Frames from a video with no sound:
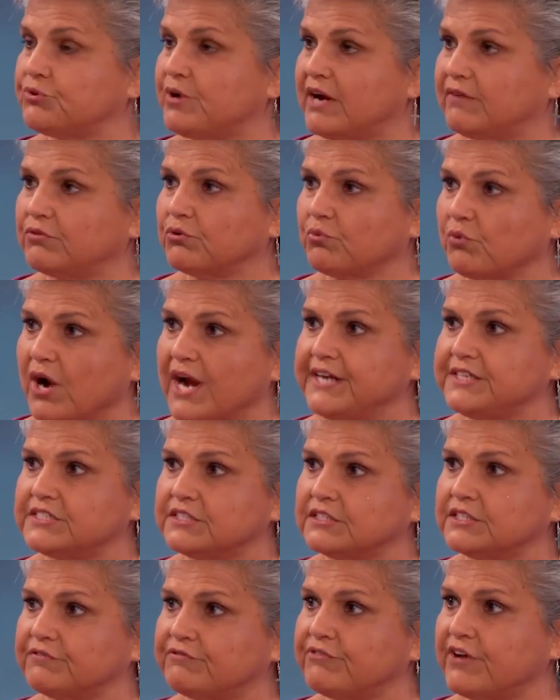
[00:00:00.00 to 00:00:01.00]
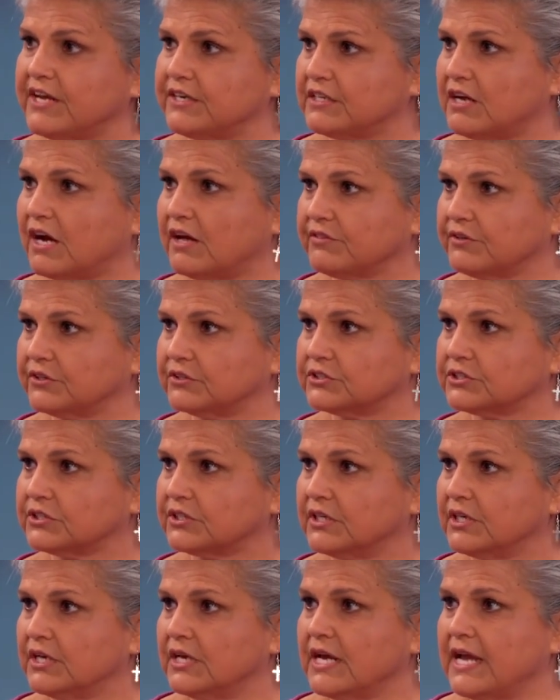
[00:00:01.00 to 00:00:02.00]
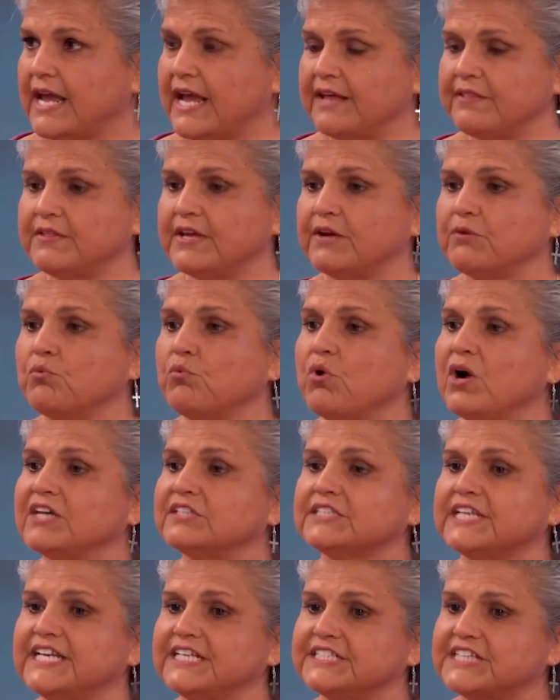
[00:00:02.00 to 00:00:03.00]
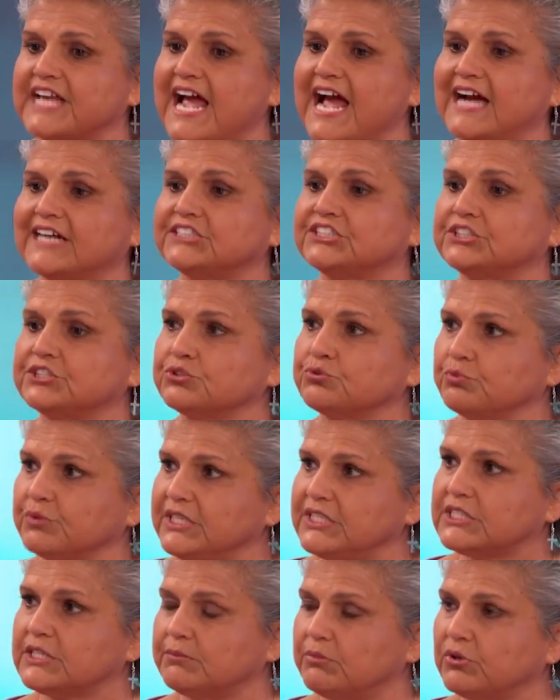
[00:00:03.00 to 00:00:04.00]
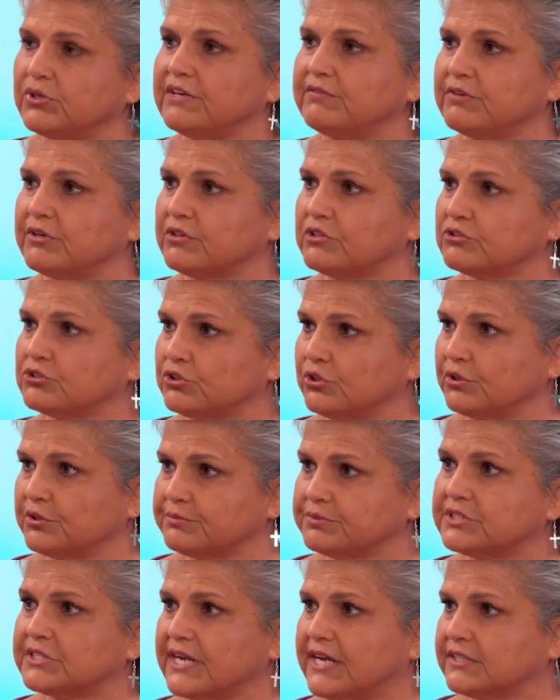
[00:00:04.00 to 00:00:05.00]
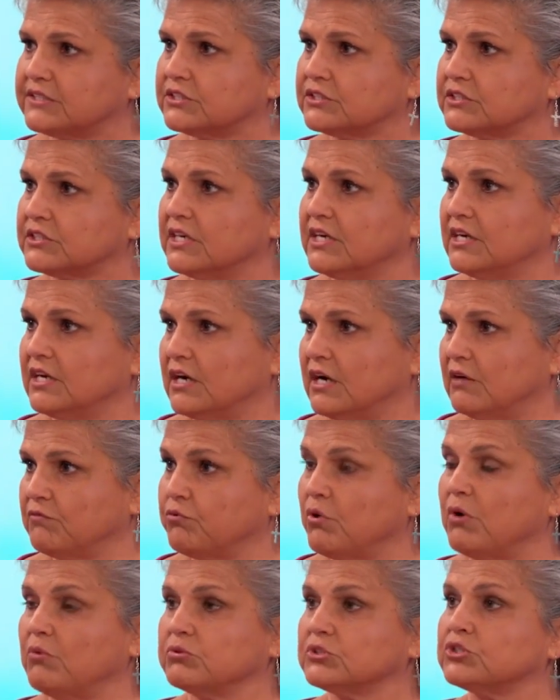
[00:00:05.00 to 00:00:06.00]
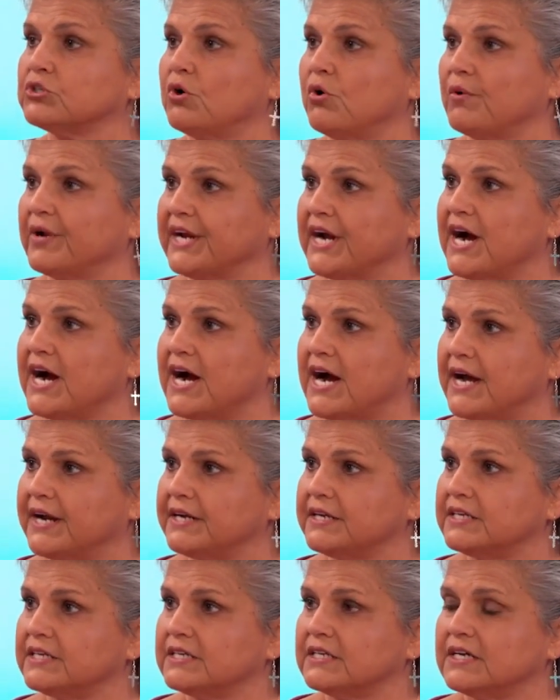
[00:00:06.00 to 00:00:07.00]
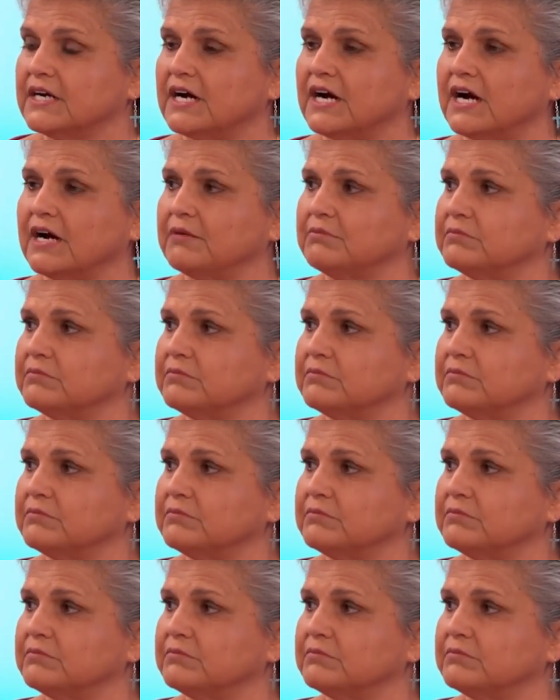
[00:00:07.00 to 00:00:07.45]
you have a right to defend others? And then was his actions reasonable given the circumstances of what was going on? Well, so um,